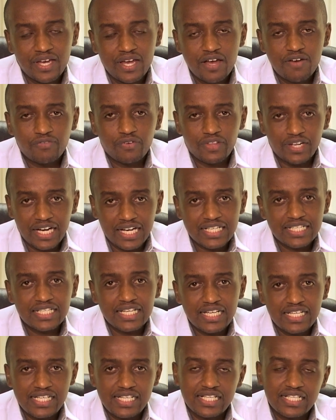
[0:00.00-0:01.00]
For the last
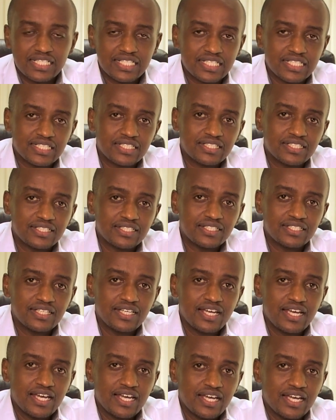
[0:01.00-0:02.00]
10 years,
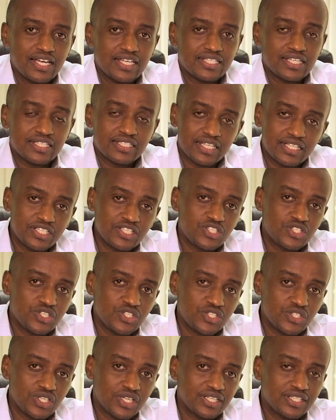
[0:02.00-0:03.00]
as a
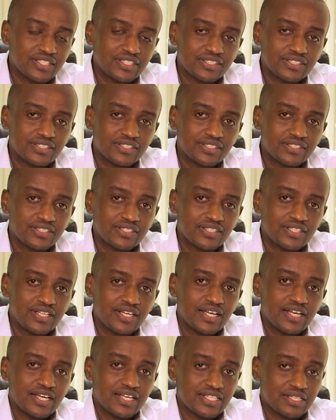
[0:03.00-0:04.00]
statistician,
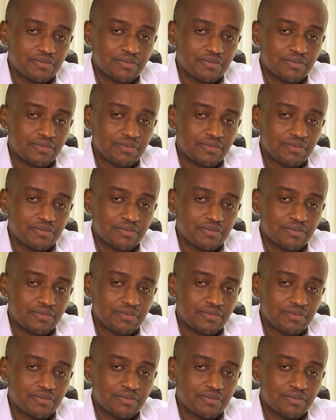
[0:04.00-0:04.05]
as